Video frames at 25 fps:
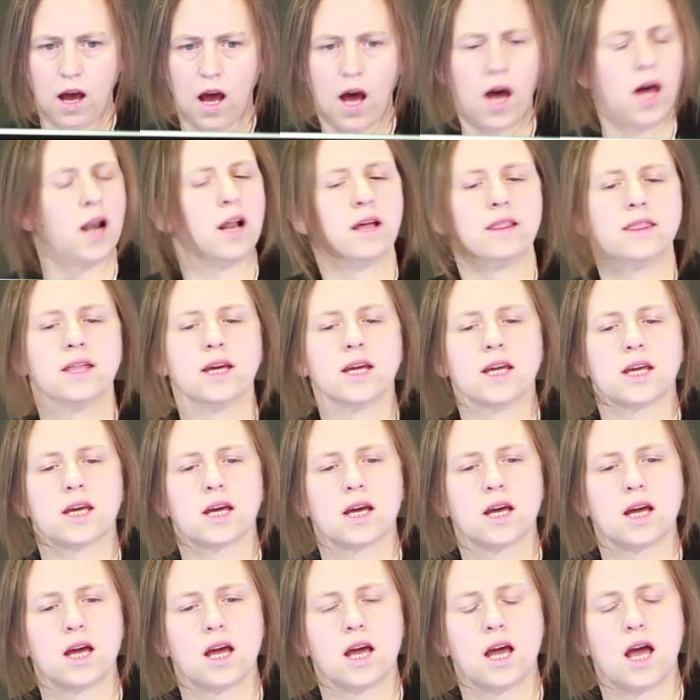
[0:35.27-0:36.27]
And I think
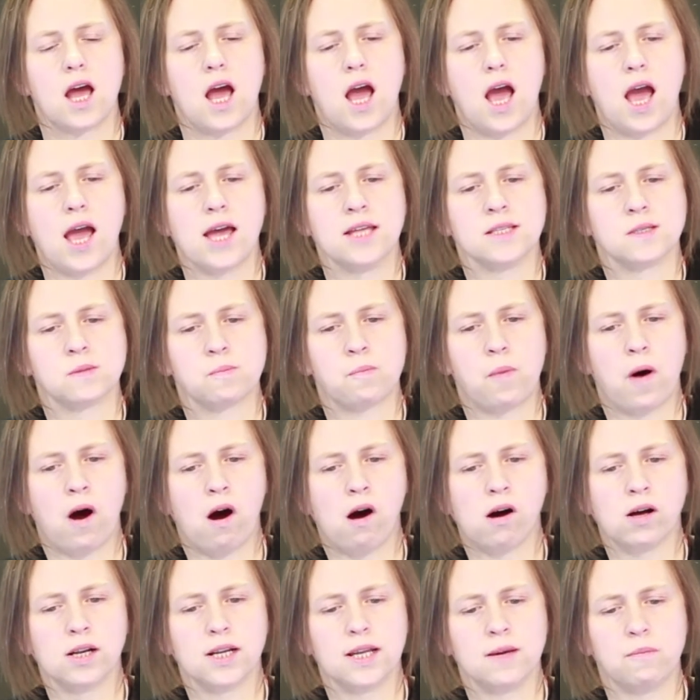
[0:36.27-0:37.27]
it's
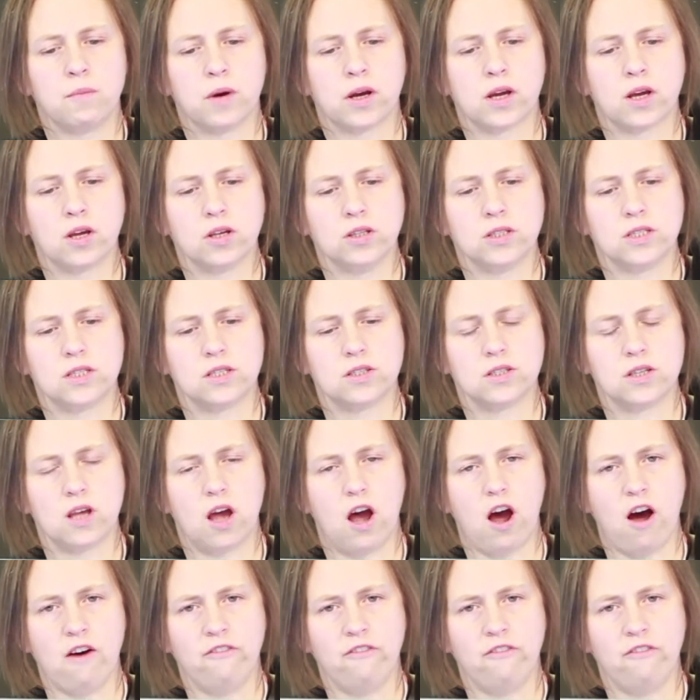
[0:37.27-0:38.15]
partly because